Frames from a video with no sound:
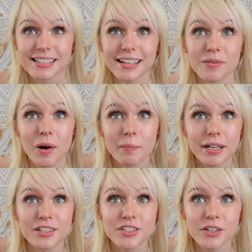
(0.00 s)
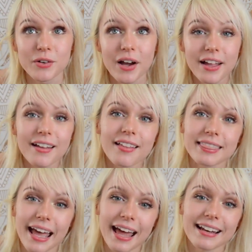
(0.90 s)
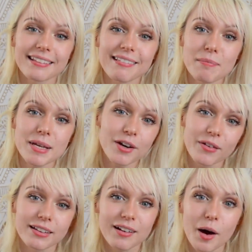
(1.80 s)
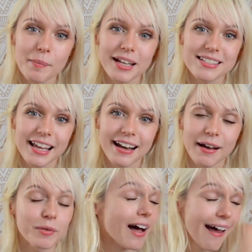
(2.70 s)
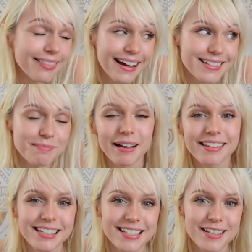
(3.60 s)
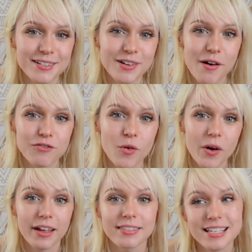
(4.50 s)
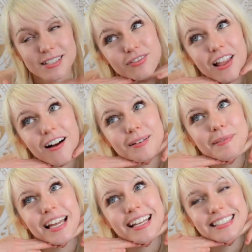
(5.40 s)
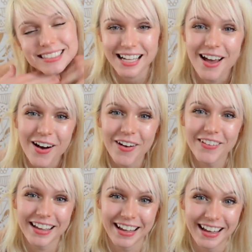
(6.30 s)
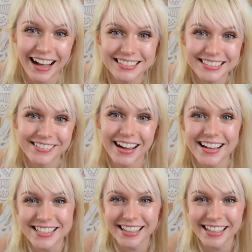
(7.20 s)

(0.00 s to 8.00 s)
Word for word: that you want me to do, then let me know in the comments and I will add that to my list to do for this Vlogmas. Okay, I'll see you guys